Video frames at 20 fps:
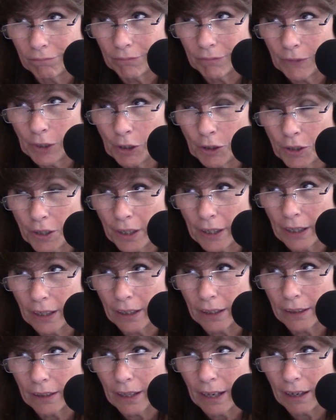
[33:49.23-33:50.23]
usually
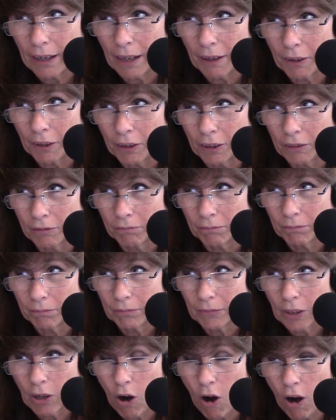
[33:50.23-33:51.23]
another
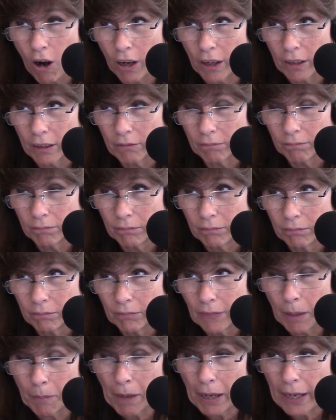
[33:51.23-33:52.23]
card
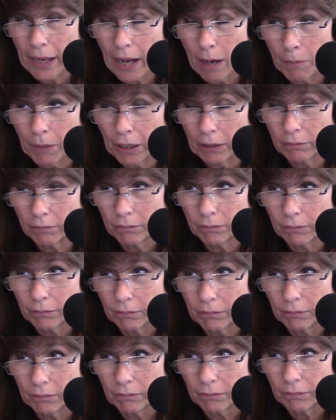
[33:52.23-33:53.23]
and my camera.
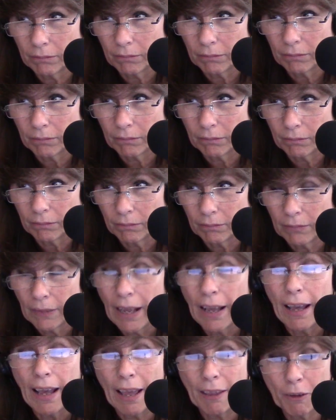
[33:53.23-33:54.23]

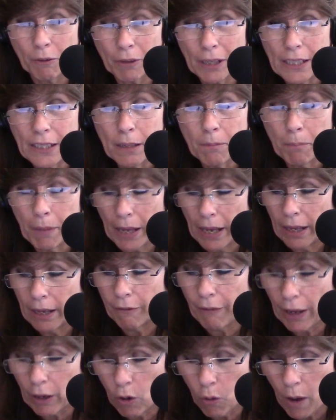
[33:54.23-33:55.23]
And the reason being,
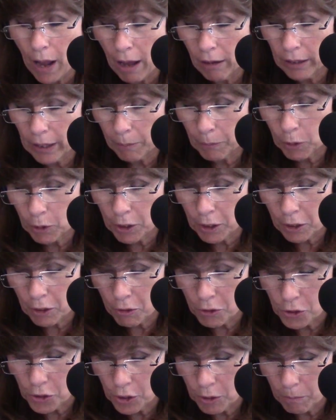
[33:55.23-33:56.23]
if I go out, I'm going to
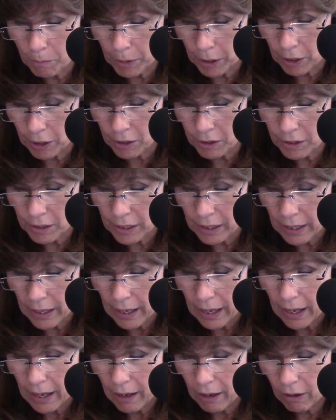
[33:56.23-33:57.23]
go shoot birds,
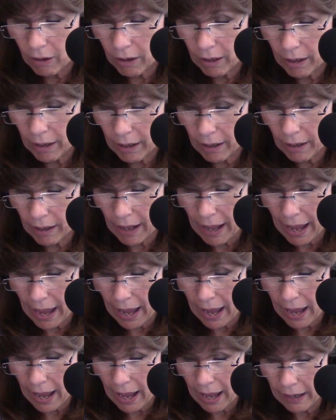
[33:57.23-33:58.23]

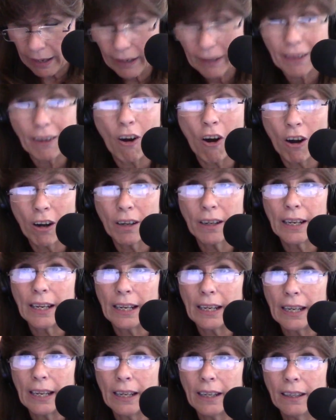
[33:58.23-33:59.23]
and there aren't
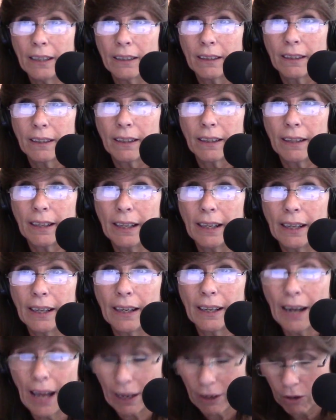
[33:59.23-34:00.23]
any,
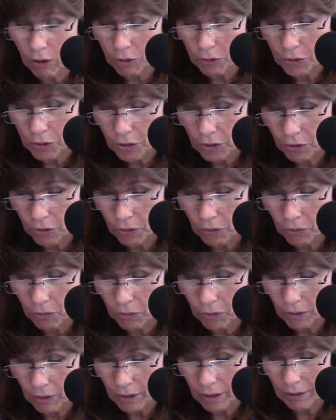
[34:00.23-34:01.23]
then I go
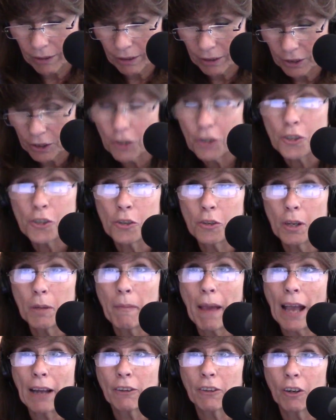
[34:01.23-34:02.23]
to shooting
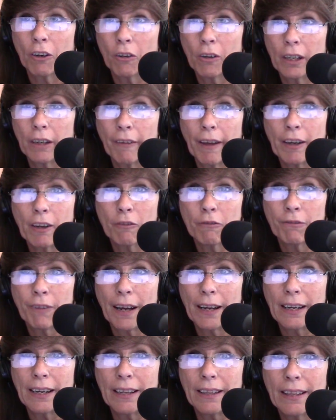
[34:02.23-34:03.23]
macro, and if I don't
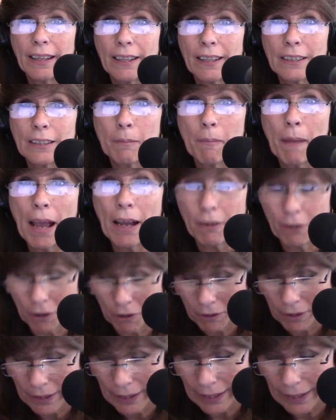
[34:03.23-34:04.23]
find anything that's a
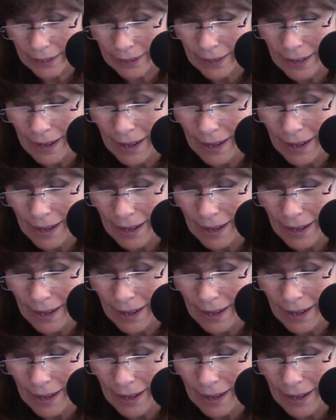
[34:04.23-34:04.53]
macro, then